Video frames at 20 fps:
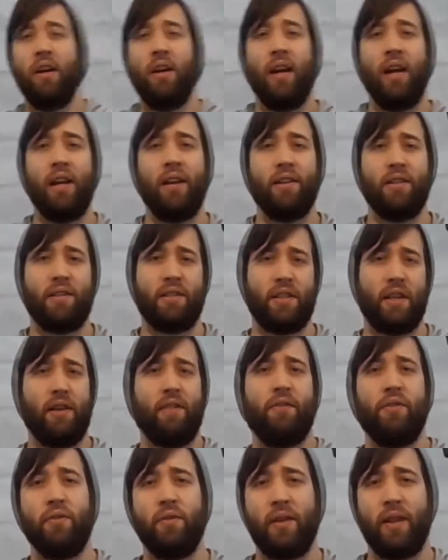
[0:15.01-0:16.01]
And instead
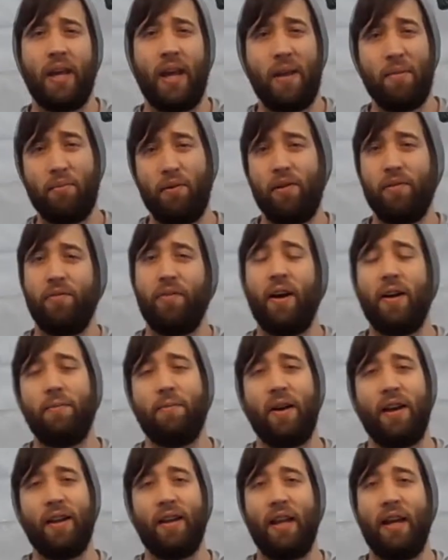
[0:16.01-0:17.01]
of doing the 8.5
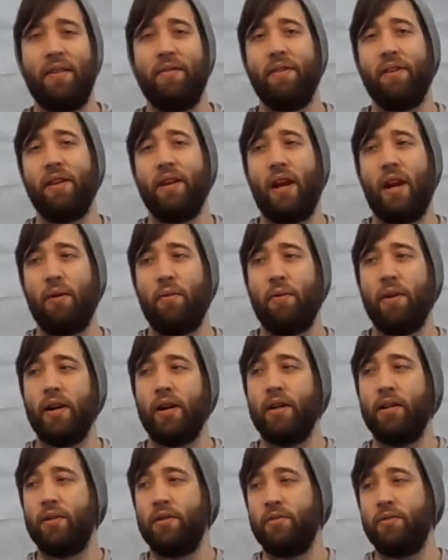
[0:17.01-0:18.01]
by 11, I want to
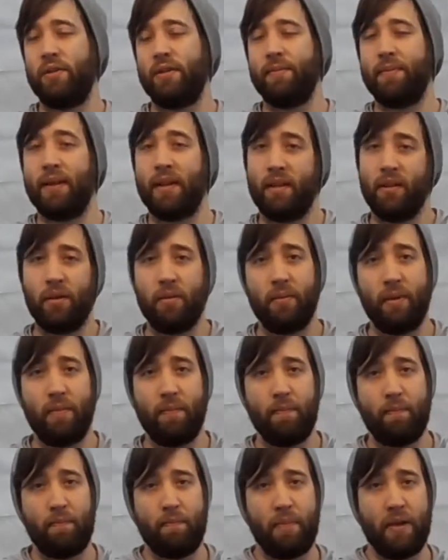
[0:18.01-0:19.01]
do something a little bit
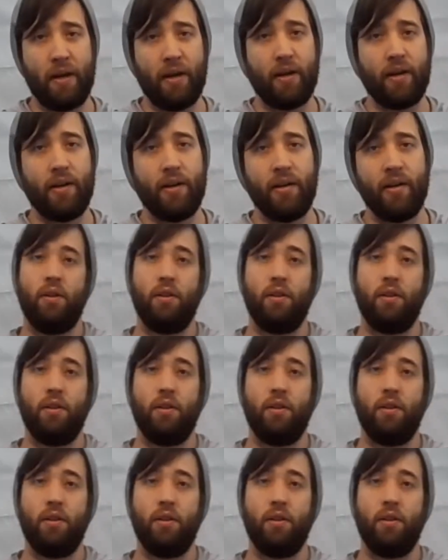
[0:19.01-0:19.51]
bigger.